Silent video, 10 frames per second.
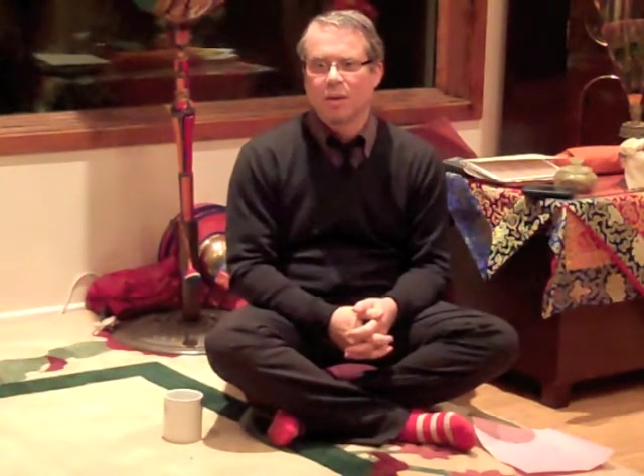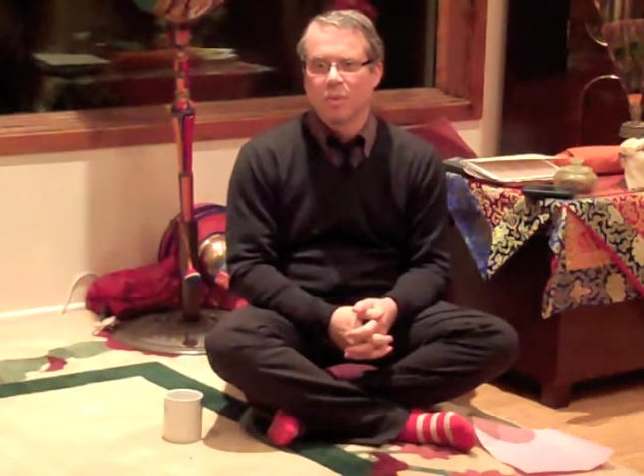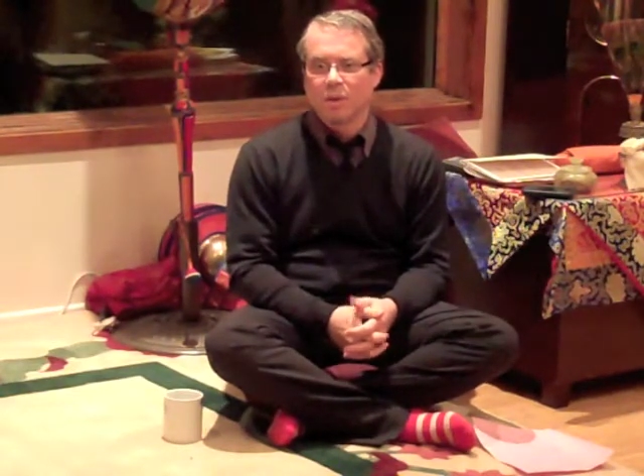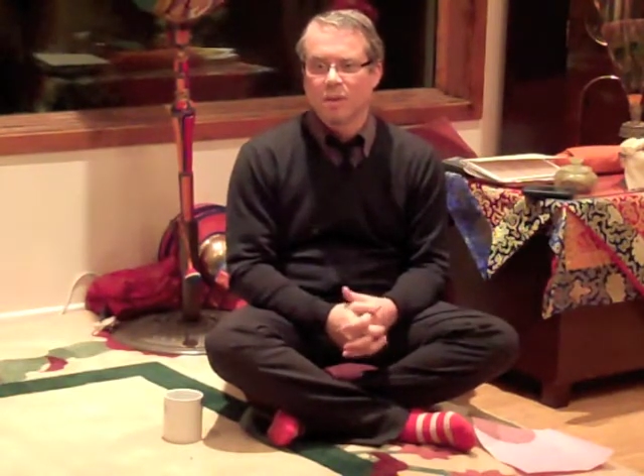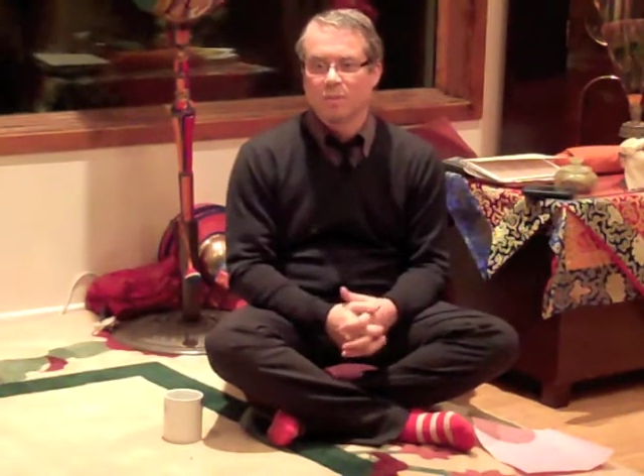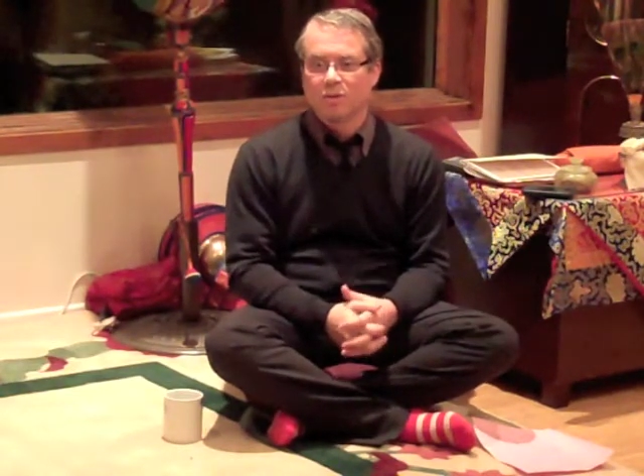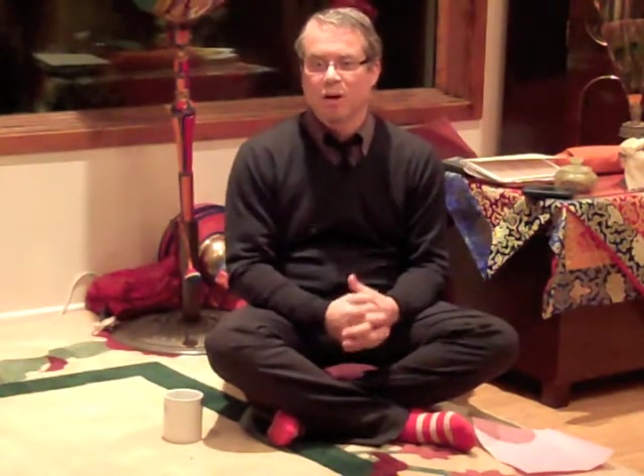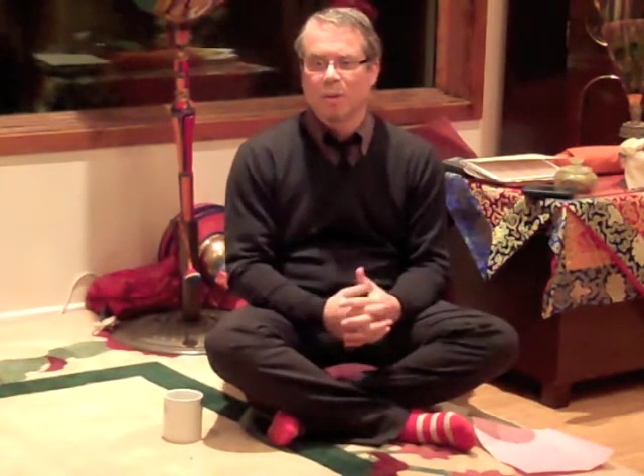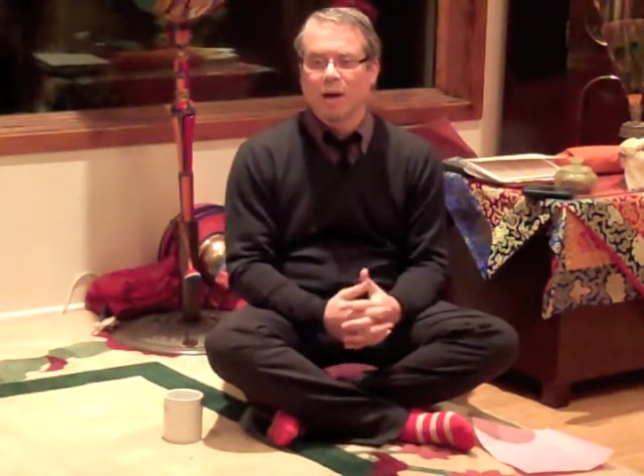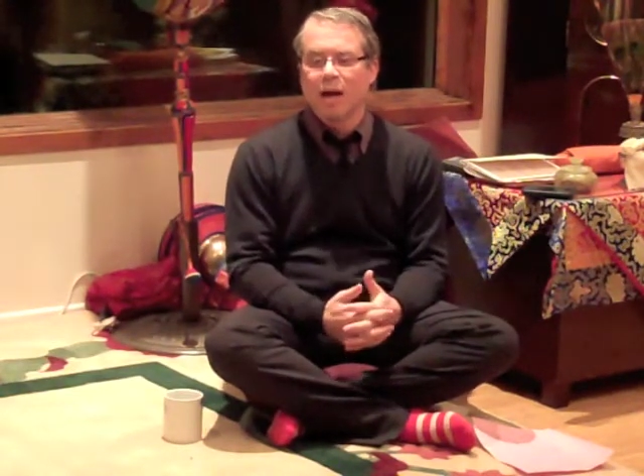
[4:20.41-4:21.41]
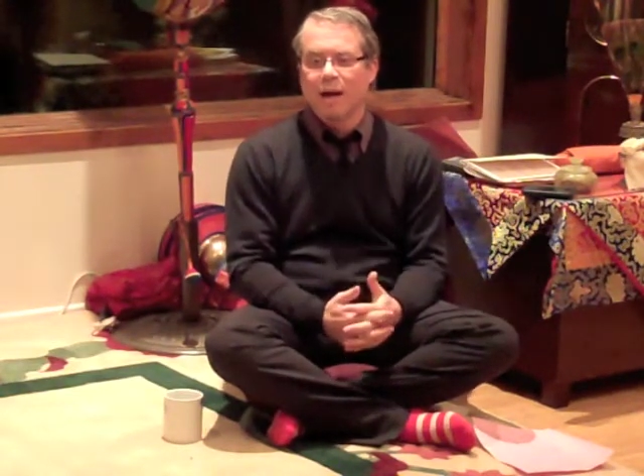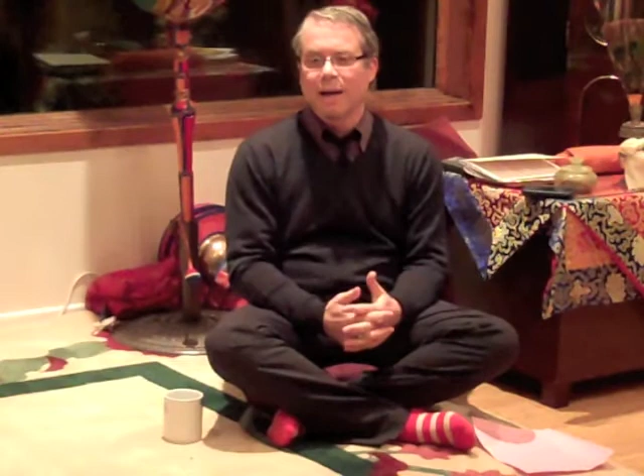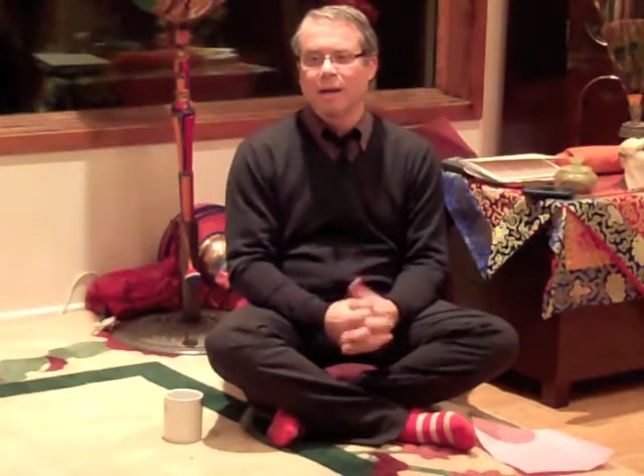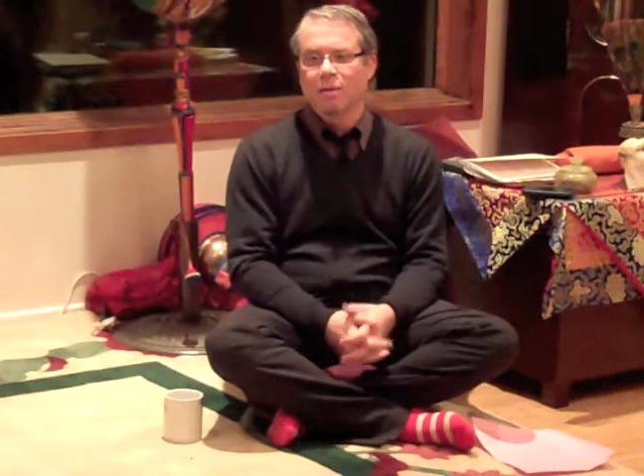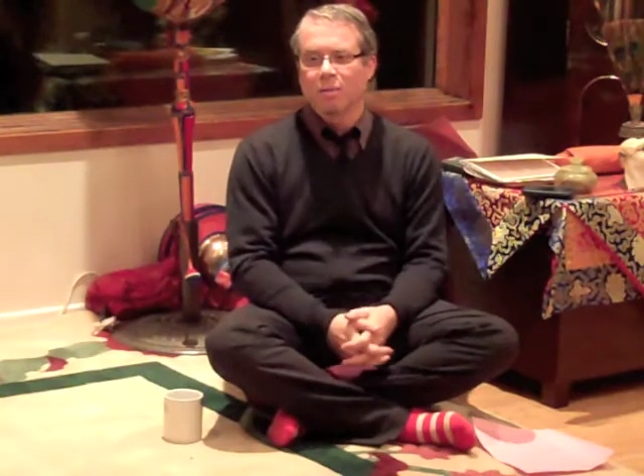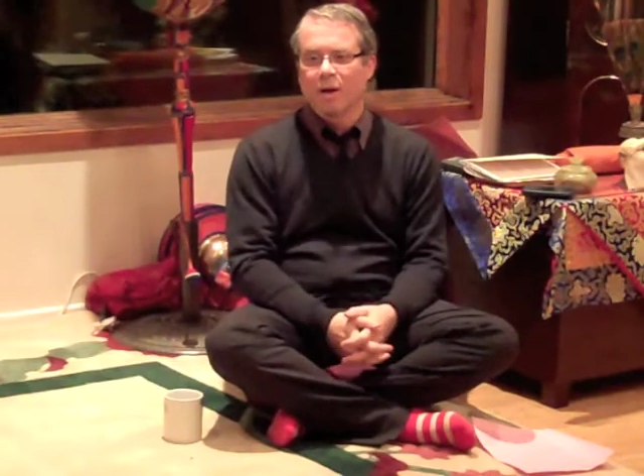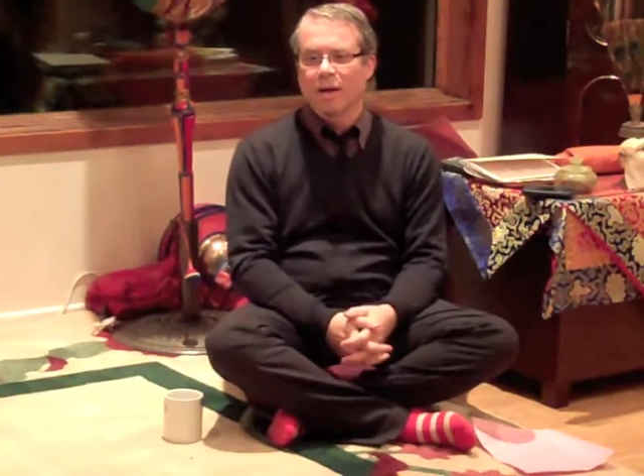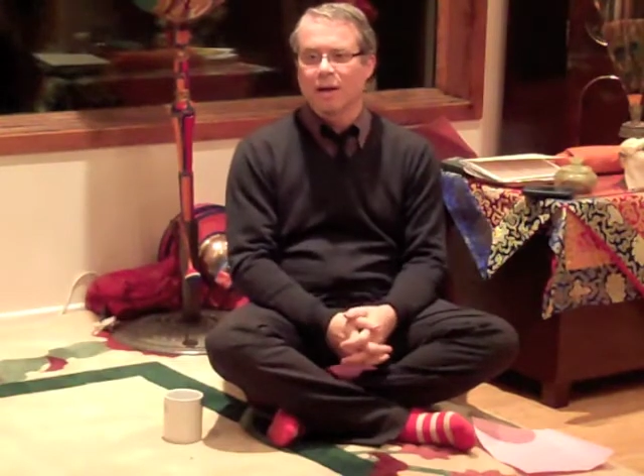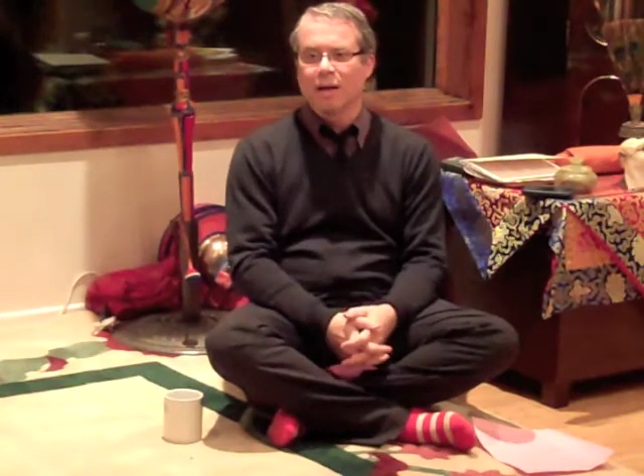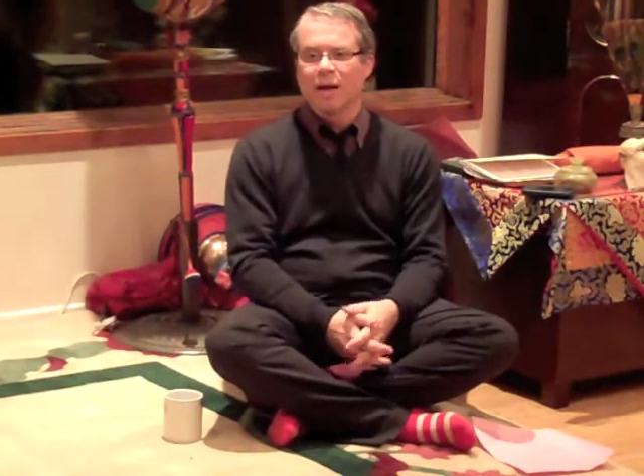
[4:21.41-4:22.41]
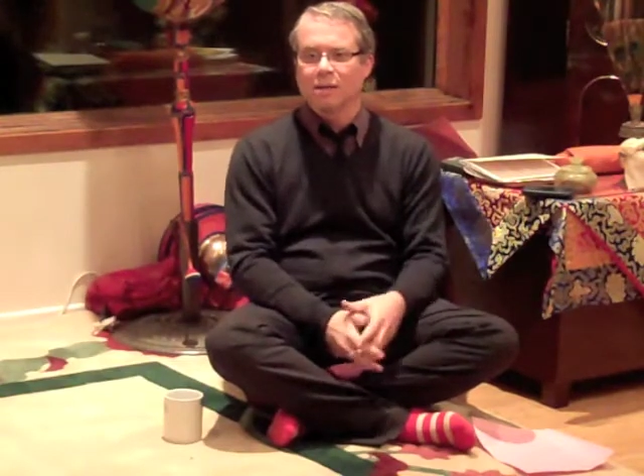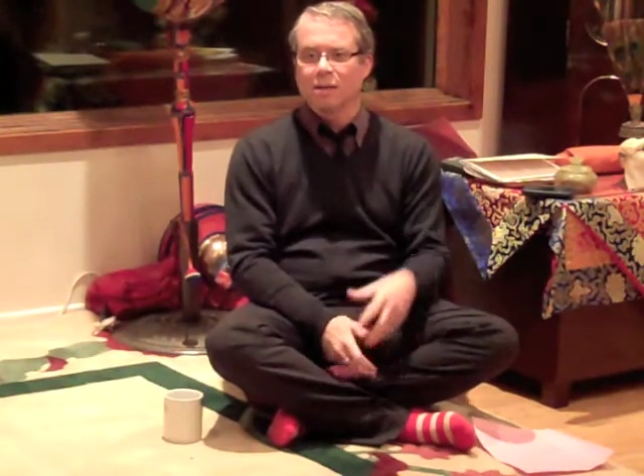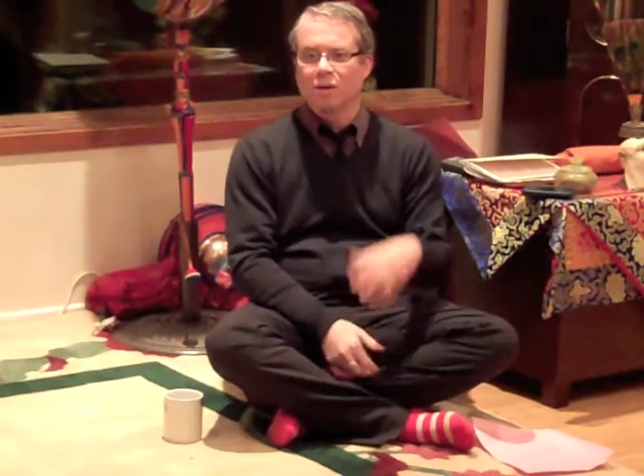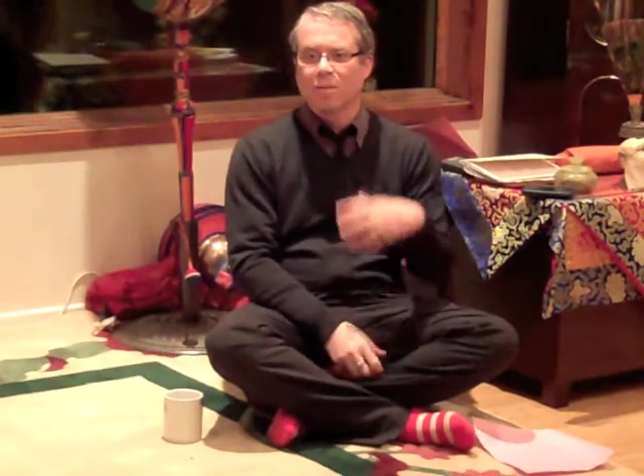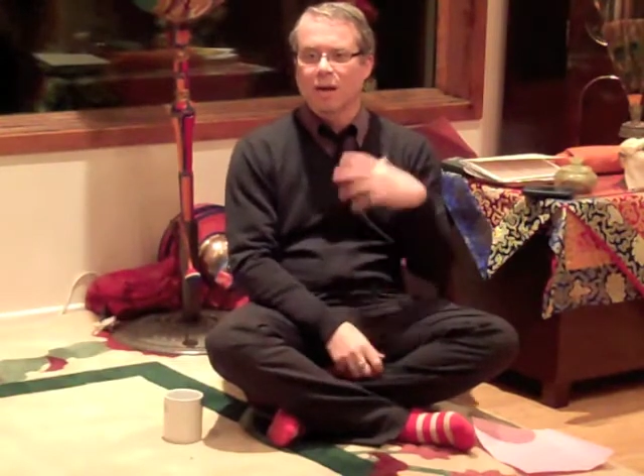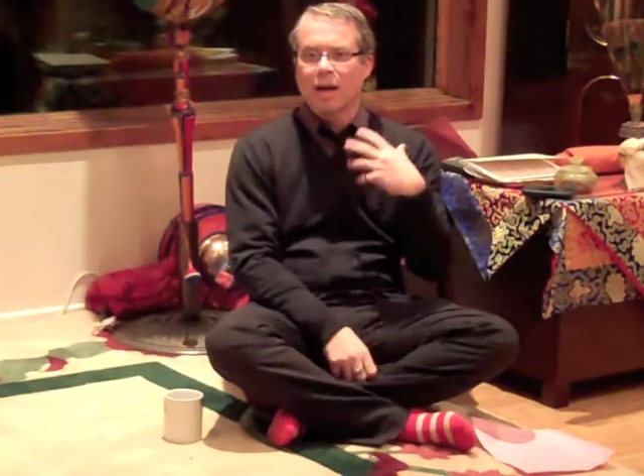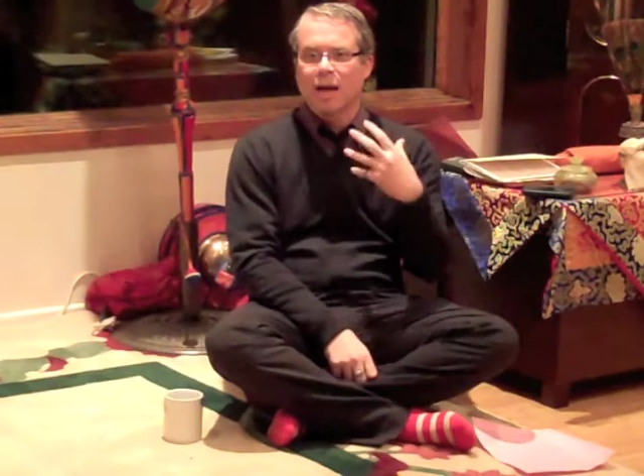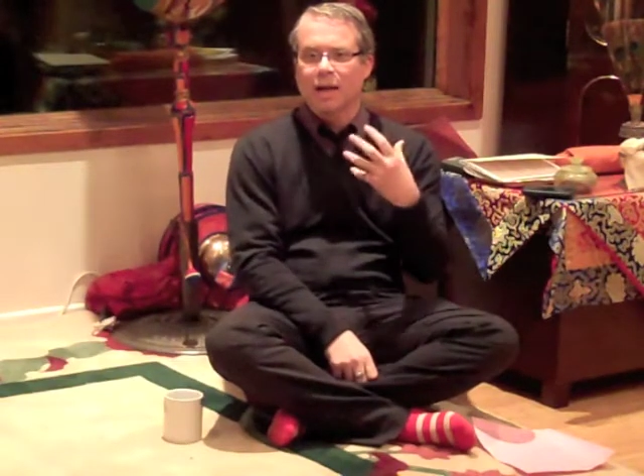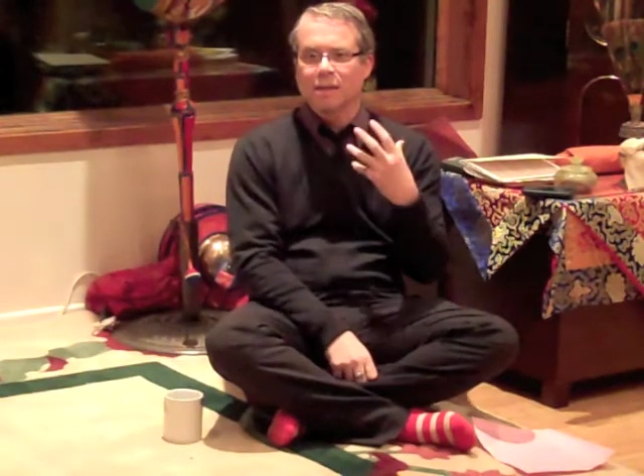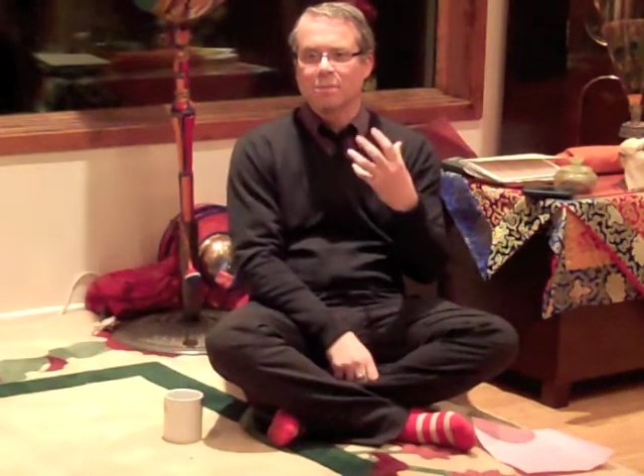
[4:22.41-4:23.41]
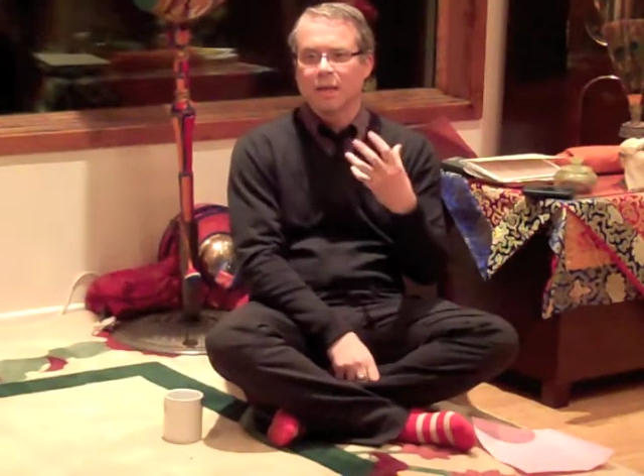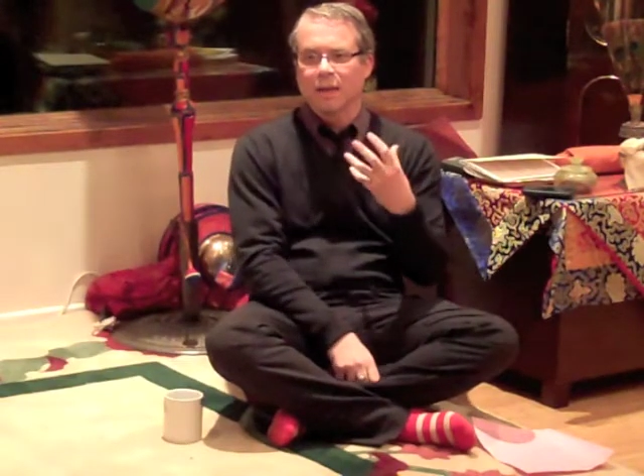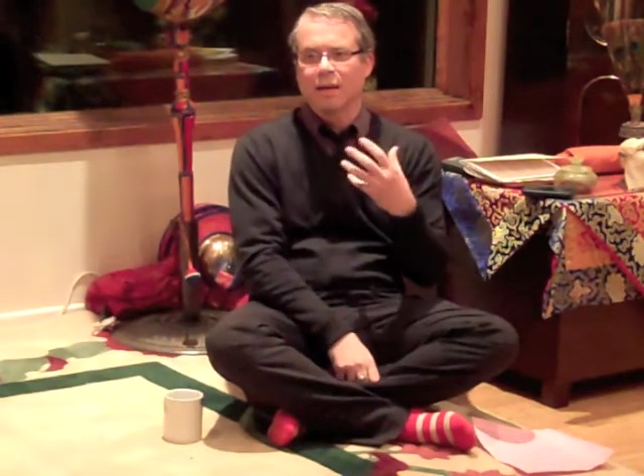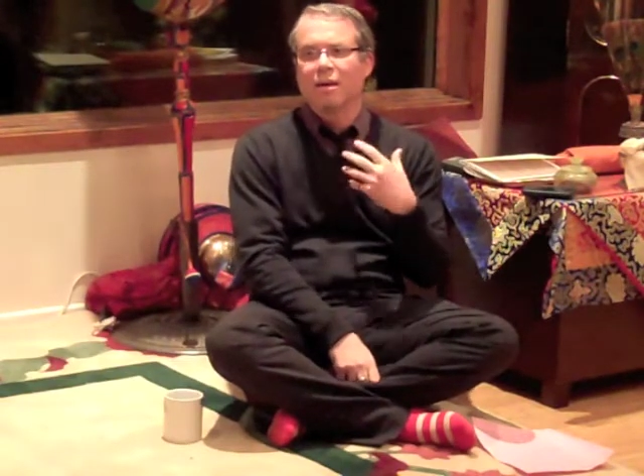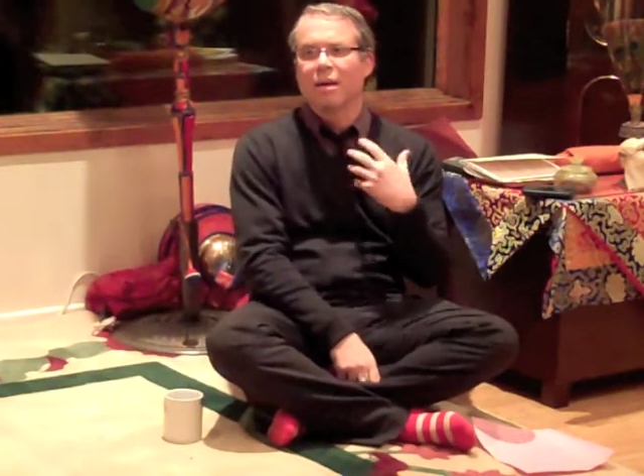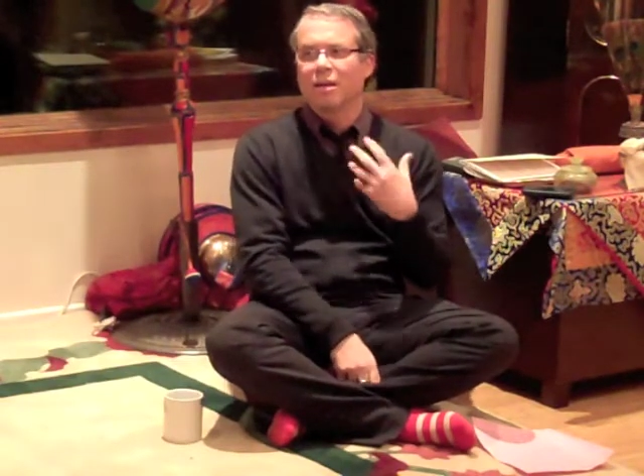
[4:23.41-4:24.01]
The wisdom of dharmakaya, recognizing dharmakaya as being